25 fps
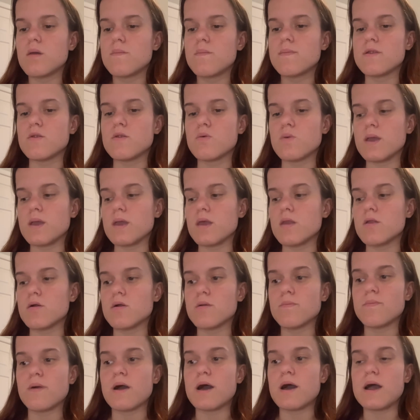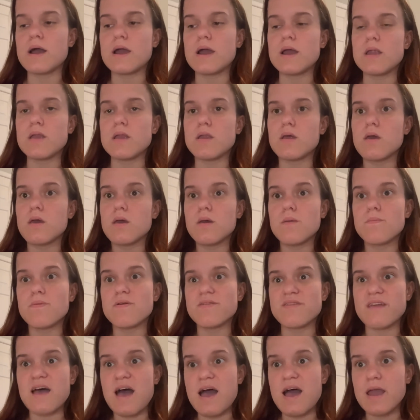between, or behind,
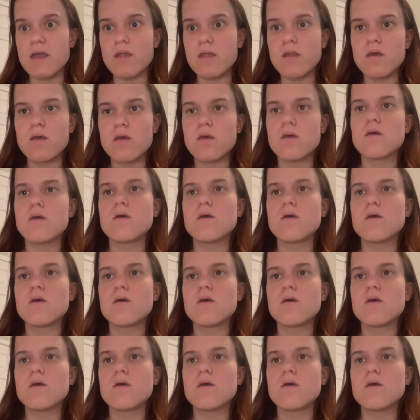beside,